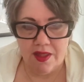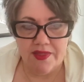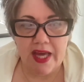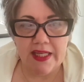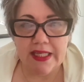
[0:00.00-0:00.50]

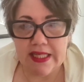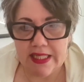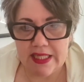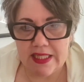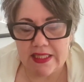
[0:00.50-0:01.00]

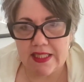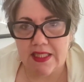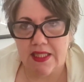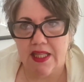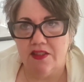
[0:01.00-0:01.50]

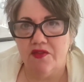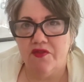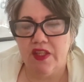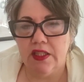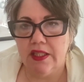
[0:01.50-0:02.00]
that's
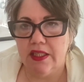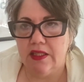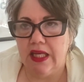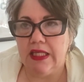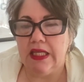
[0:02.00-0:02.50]

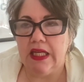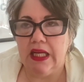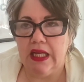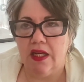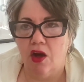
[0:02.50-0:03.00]
feeling like
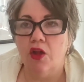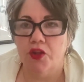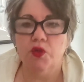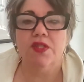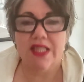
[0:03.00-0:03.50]
all
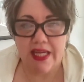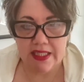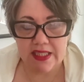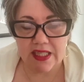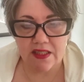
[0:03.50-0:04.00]
those
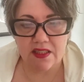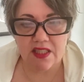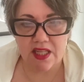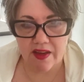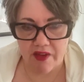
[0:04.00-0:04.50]
things and
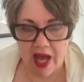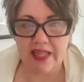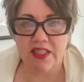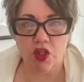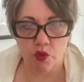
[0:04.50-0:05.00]

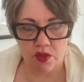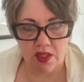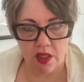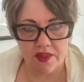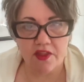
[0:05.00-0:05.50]
has
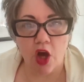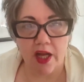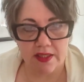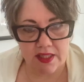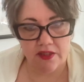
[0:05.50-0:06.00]
those
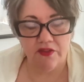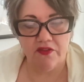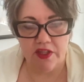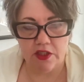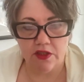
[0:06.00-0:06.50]
thoughts and
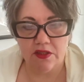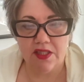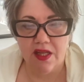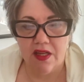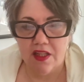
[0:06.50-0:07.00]

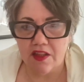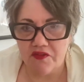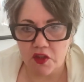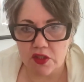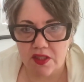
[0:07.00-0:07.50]
fears.
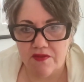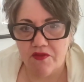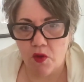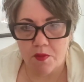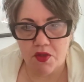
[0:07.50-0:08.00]
The first
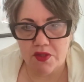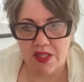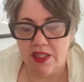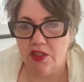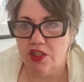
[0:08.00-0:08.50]
and
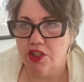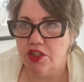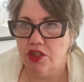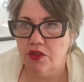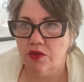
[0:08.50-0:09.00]
foremost thing to
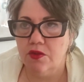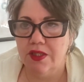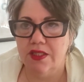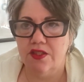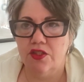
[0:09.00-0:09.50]

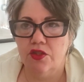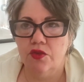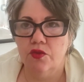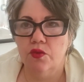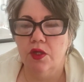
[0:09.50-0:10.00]
do is
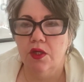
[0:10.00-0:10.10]
to